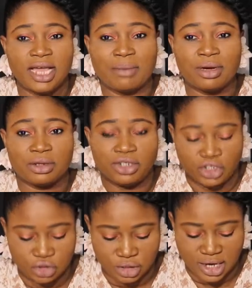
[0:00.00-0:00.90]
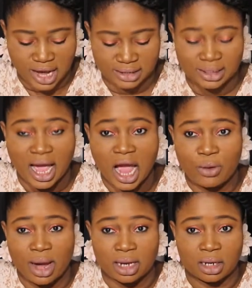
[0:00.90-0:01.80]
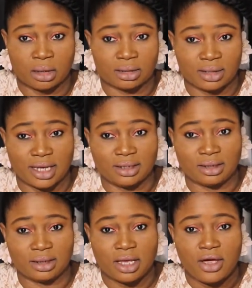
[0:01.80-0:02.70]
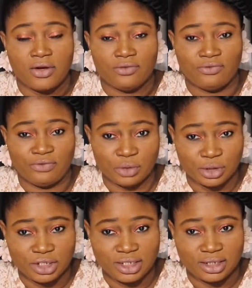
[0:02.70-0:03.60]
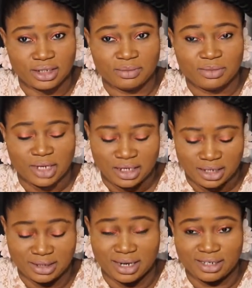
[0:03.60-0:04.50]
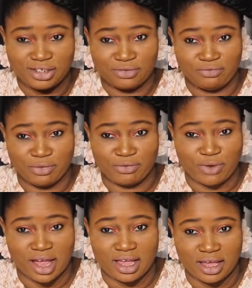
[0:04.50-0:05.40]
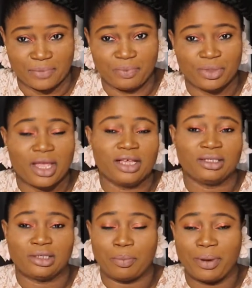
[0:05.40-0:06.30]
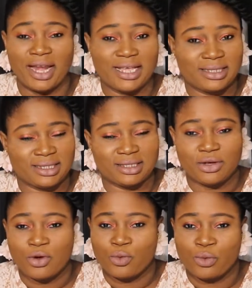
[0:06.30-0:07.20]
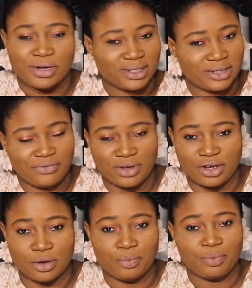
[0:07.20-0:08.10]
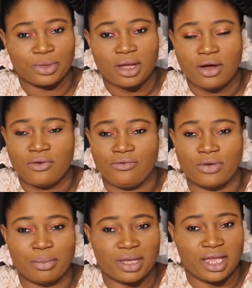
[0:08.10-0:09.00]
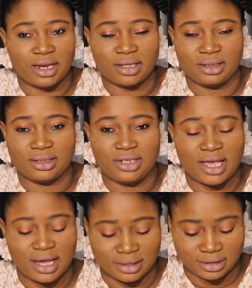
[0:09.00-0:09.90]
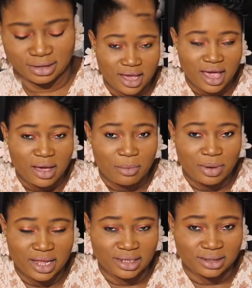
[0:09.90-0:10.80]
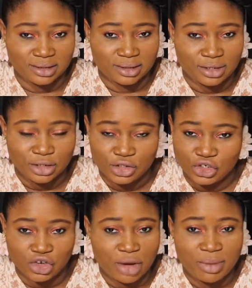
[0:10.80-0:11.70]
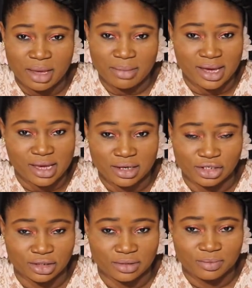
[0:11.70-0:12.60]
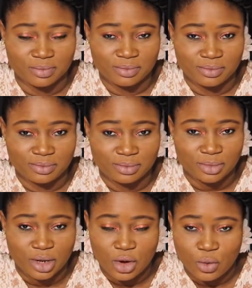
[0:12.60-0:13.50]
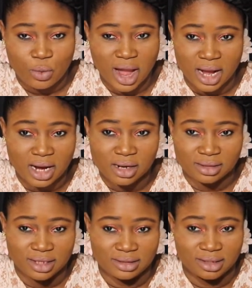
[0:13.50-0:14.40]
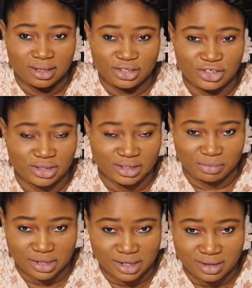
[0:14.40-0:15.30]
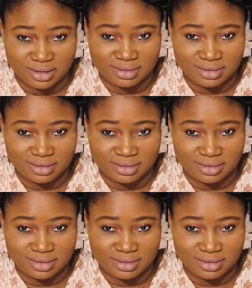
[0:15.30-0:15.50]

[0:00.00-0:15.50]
I'm gonna show you guys how I cook this food, this delicious food right here. So please watch this video from beginning to the end. Please join me in my kitchen while I cook this delicious meal,